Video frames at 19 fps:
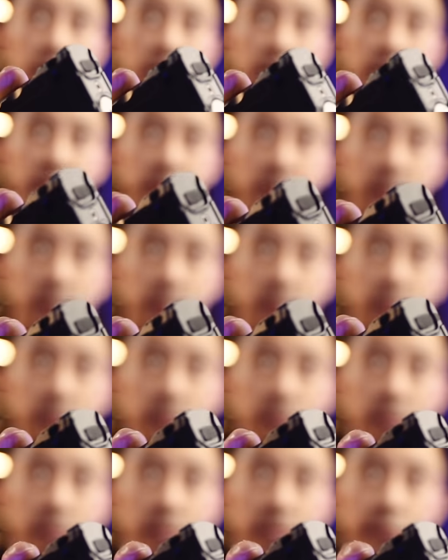Right here, this
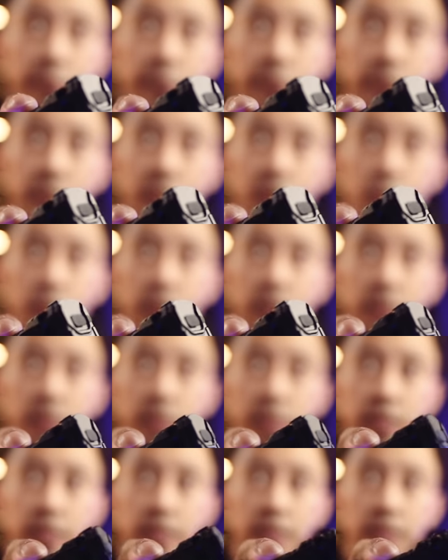
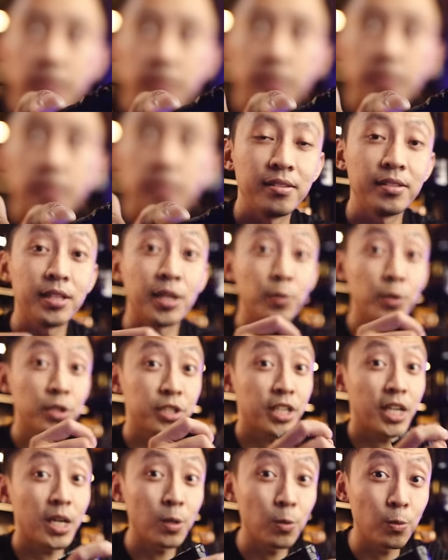TM20K. Now watch
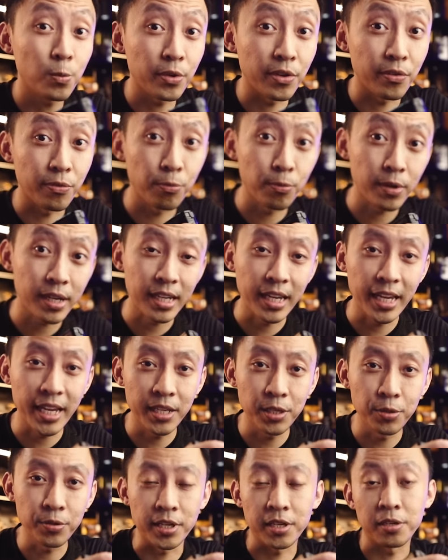how with one
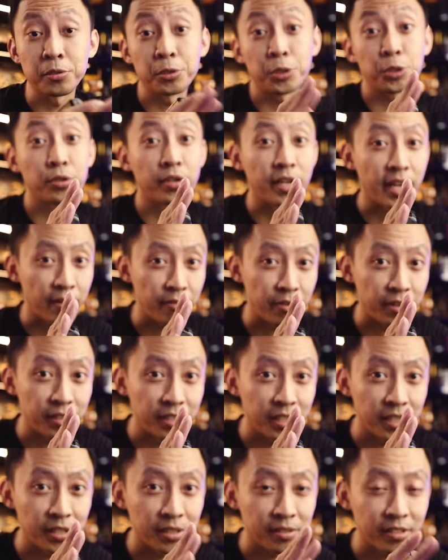hand you can control
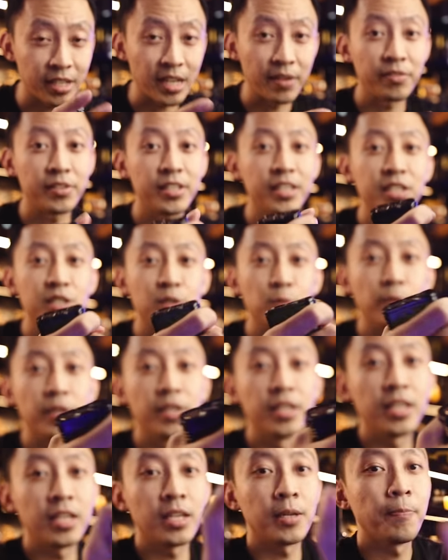everything. Right, everything is
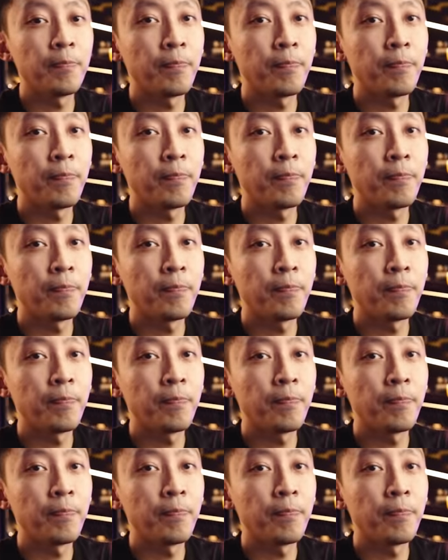within